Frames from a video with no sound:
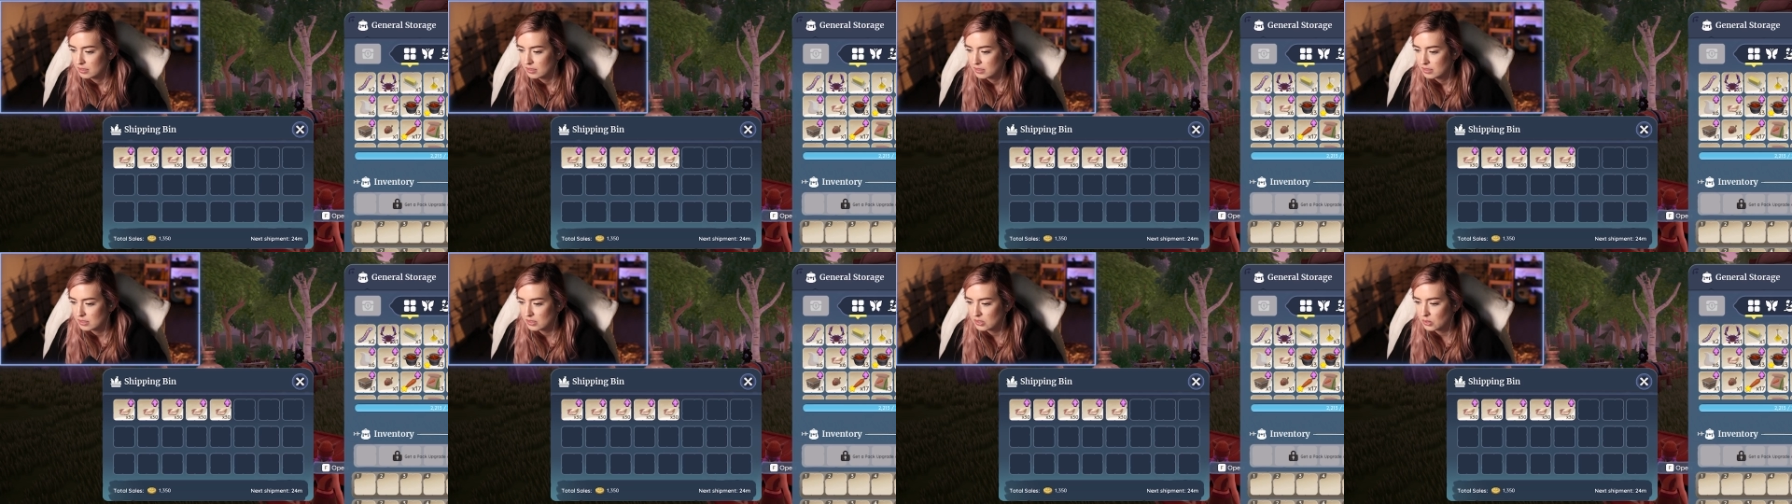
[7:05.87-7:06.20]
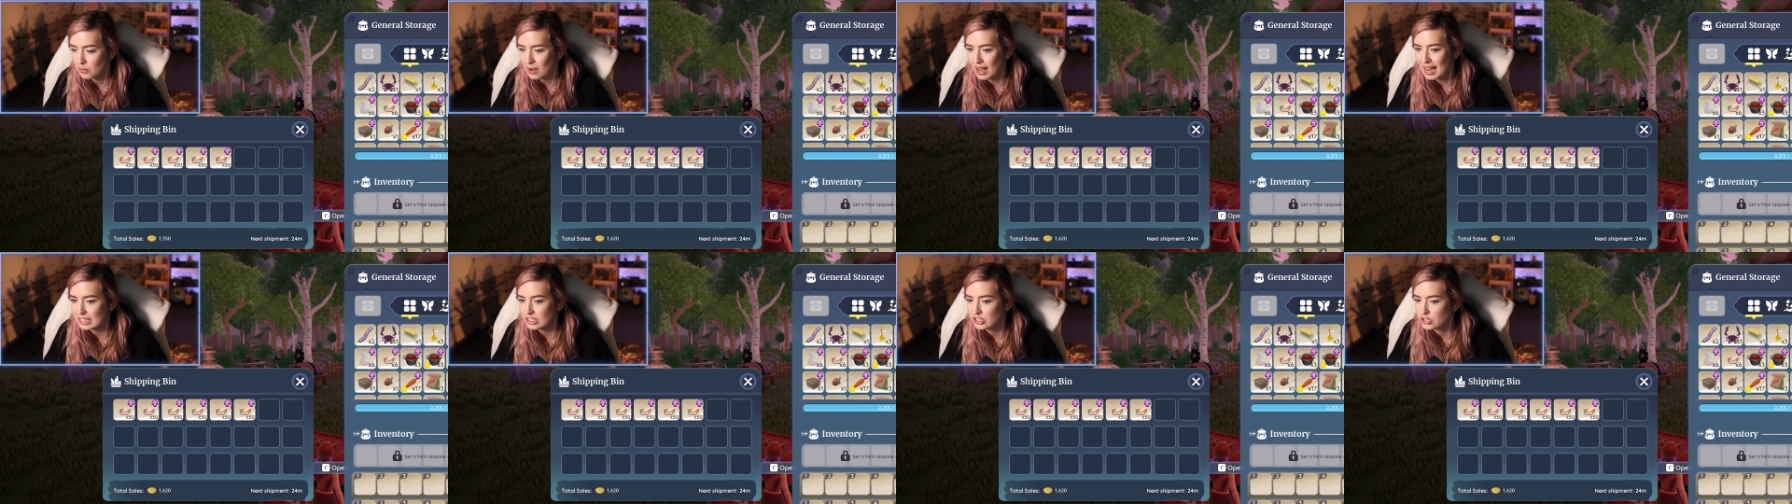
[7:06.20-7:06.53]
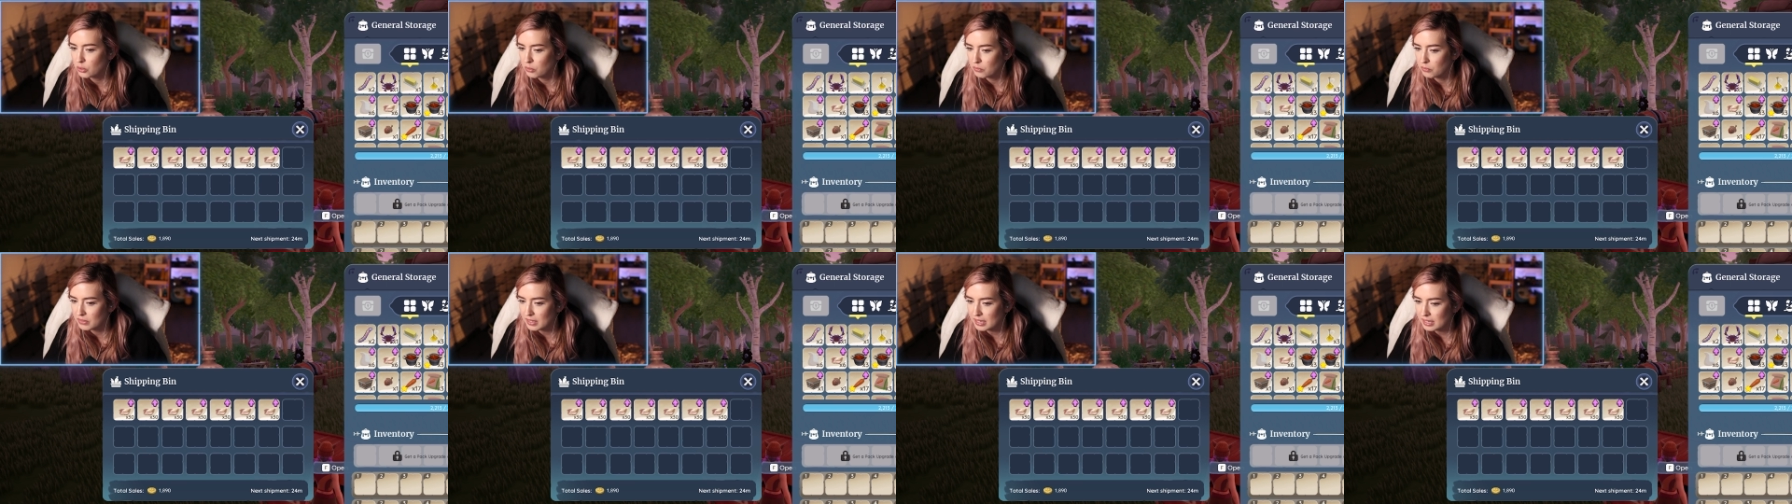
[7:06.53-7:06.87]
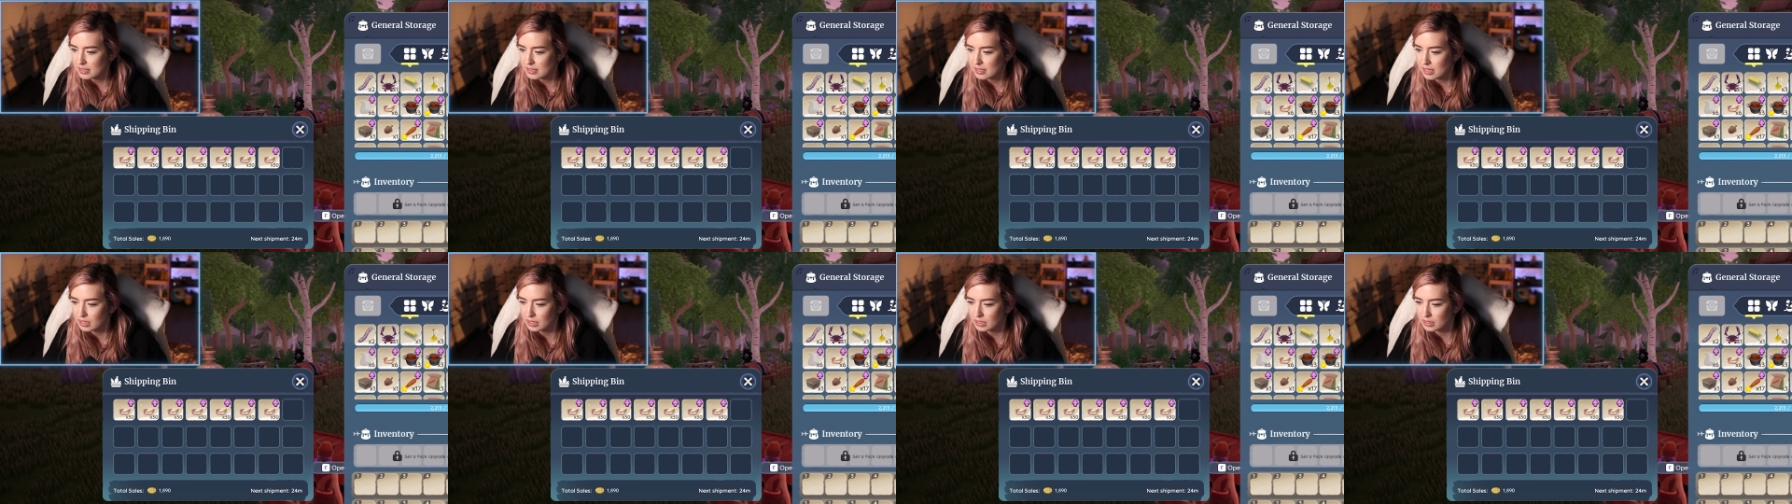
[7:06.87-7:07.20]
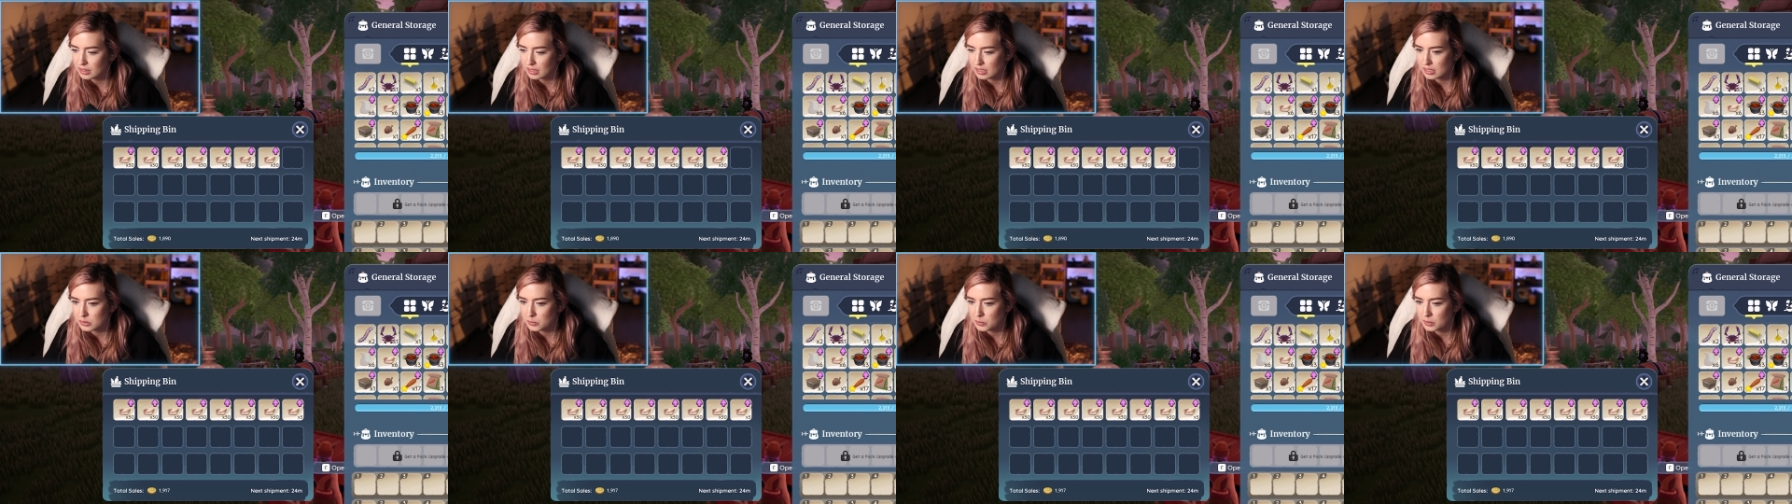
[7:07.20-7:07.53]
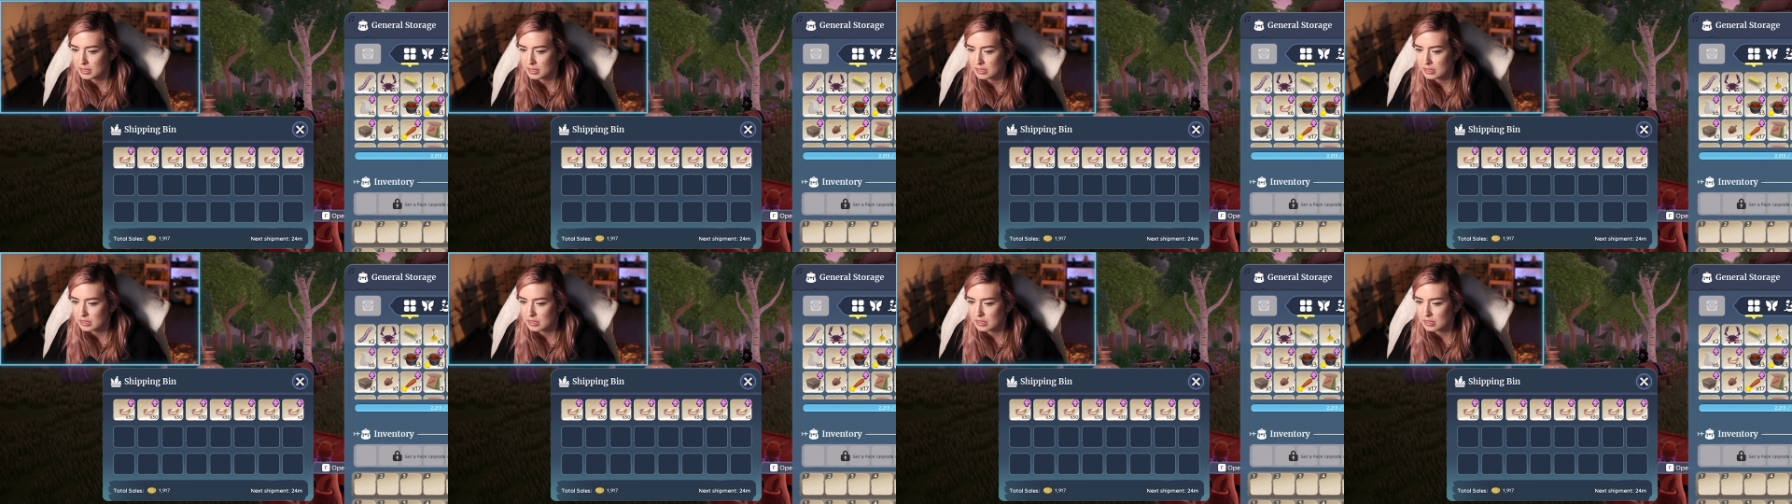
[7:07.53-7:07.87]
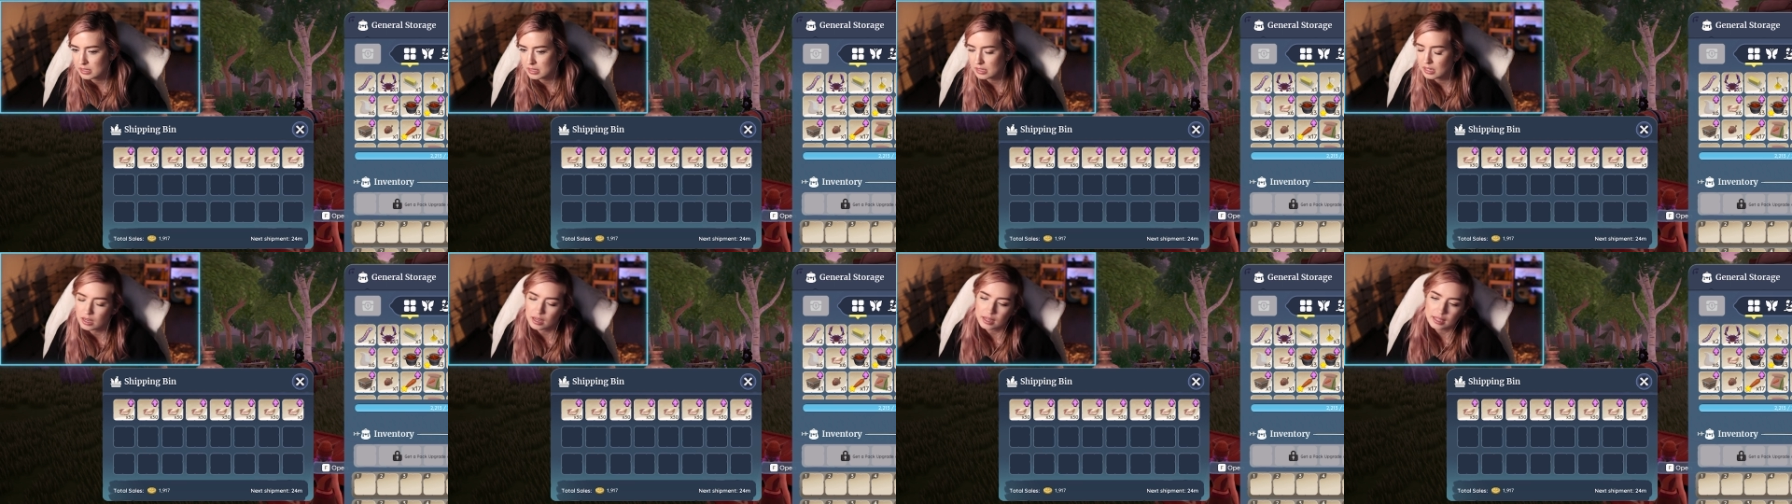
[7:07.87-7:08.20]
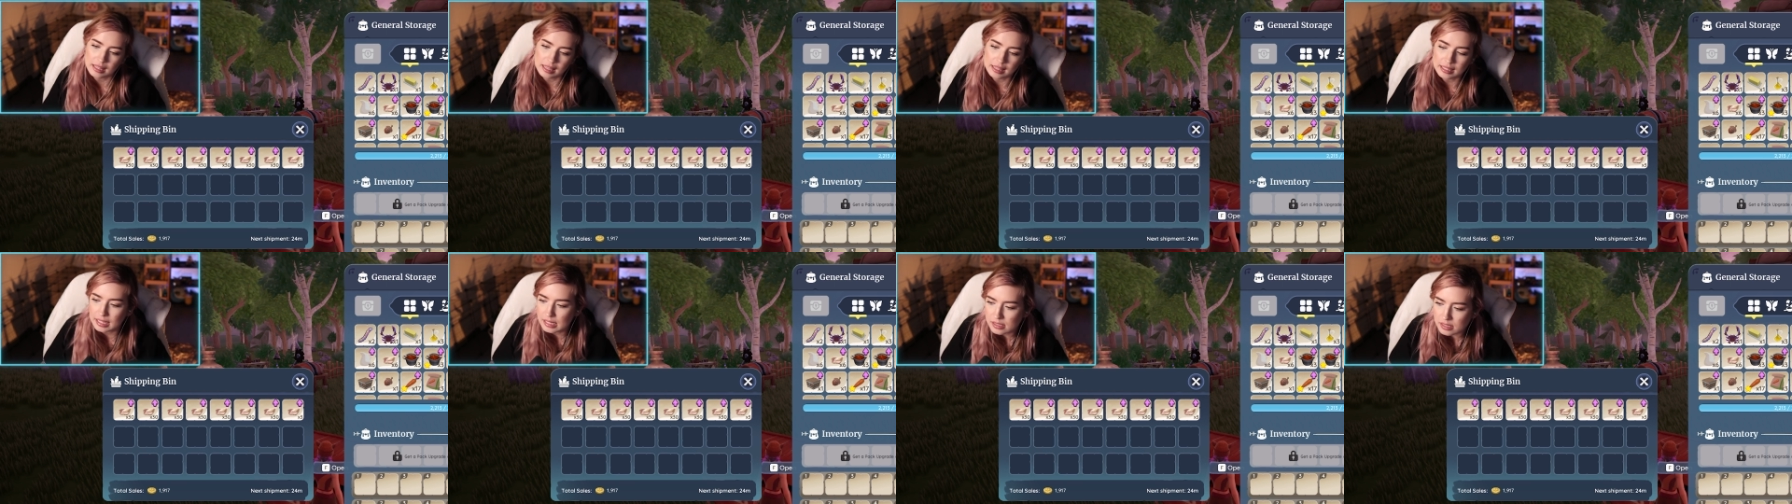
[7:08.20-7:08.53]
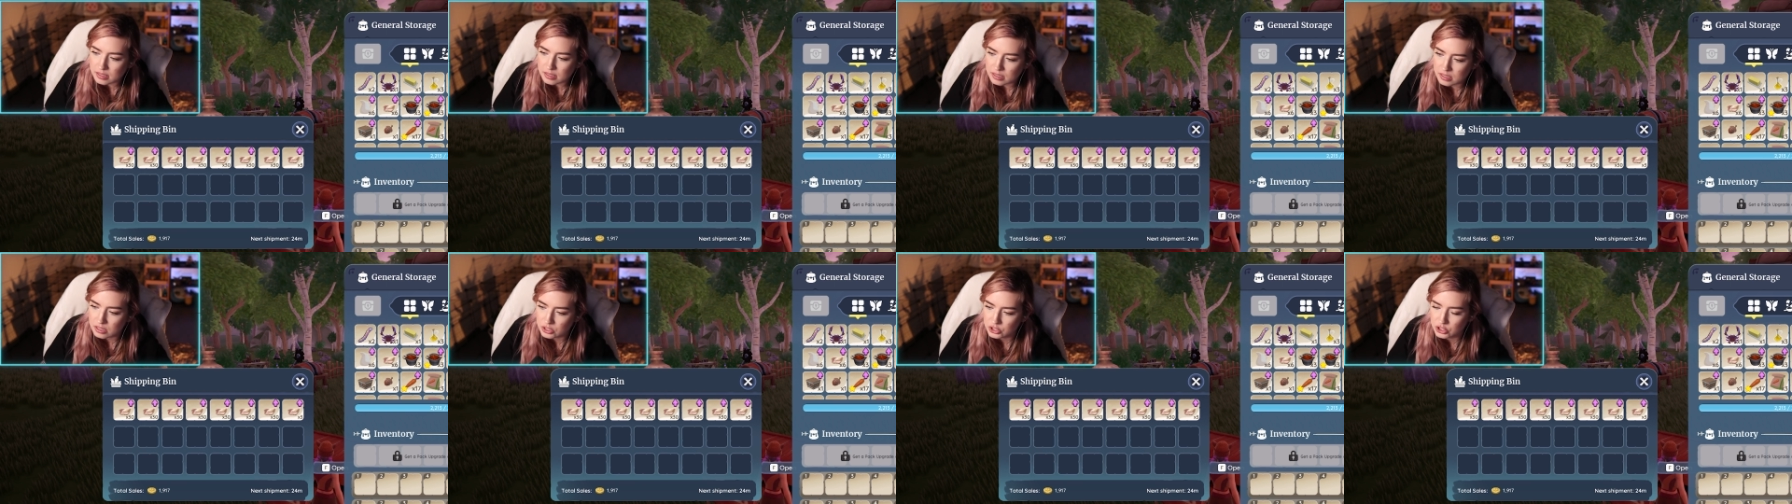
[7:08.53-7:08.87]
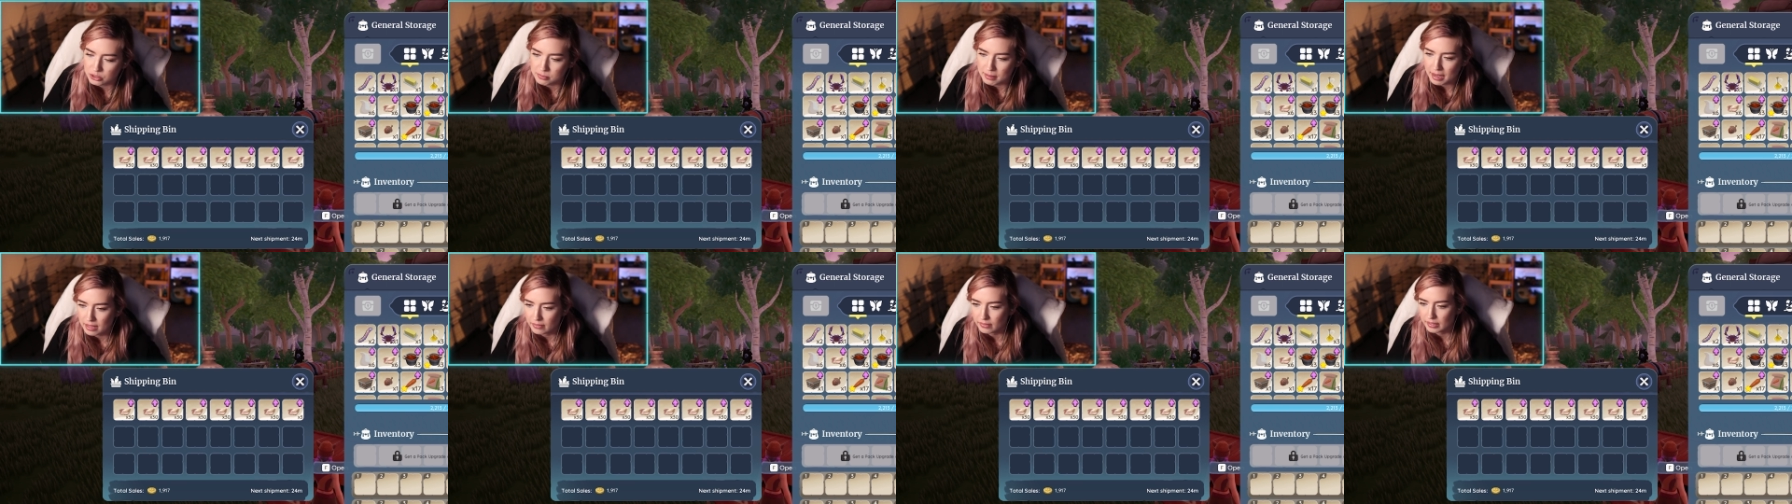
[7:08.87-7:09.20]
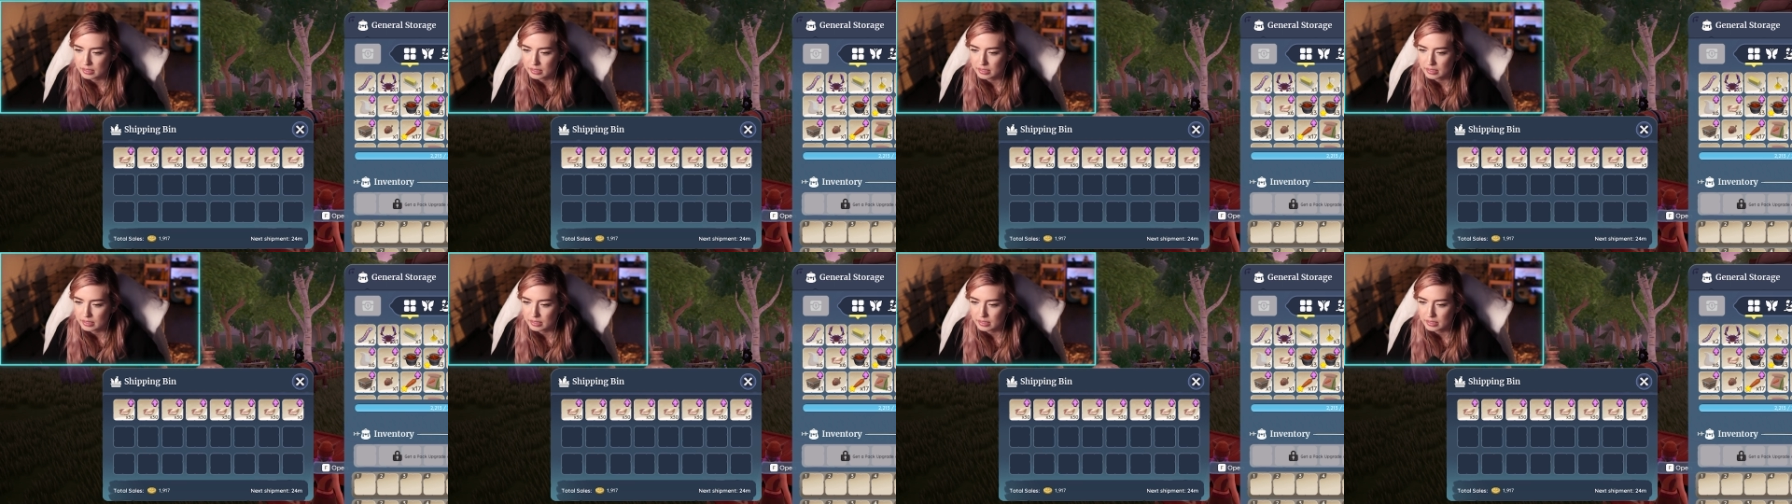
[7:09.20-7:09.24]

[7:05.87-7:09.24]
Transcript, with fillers: So I don't think selling these ones, I guess that's not too bad.